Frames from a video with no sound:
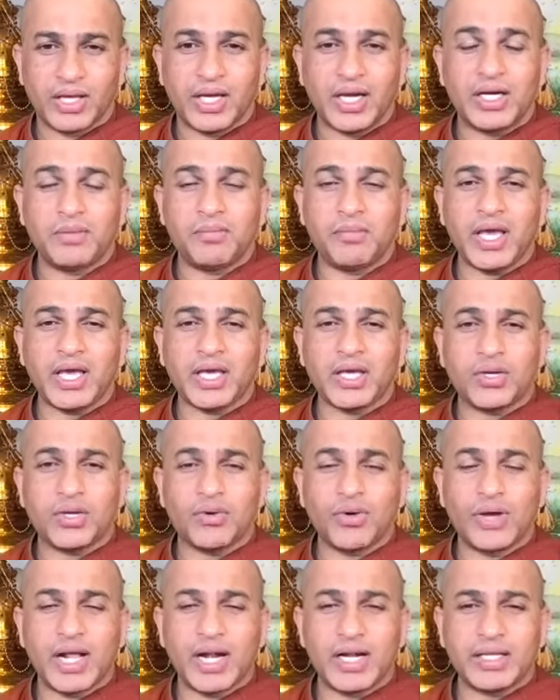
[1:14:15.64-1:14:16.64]
it make
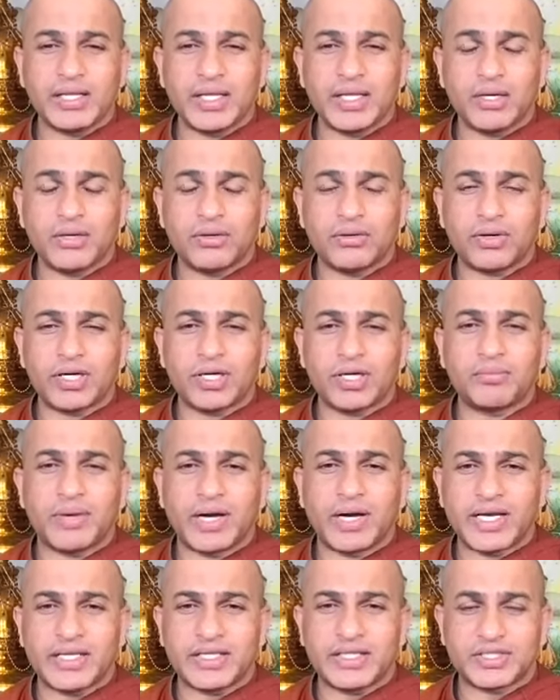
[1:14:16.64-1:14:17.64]
you healthy not
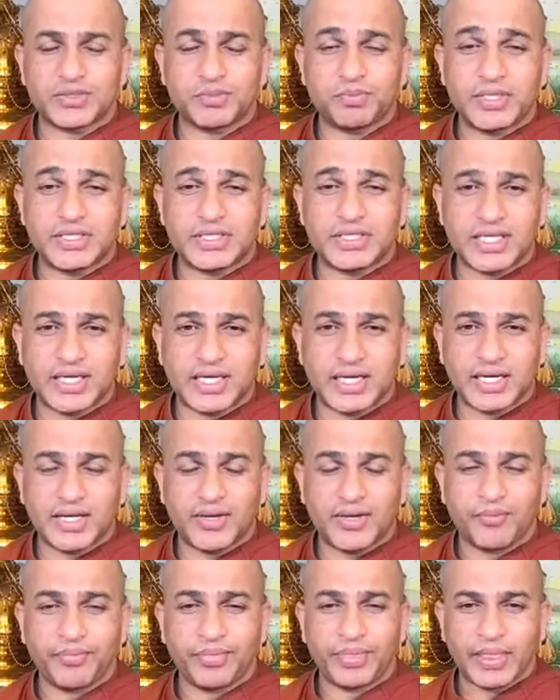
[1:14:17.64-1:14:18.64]
by just physically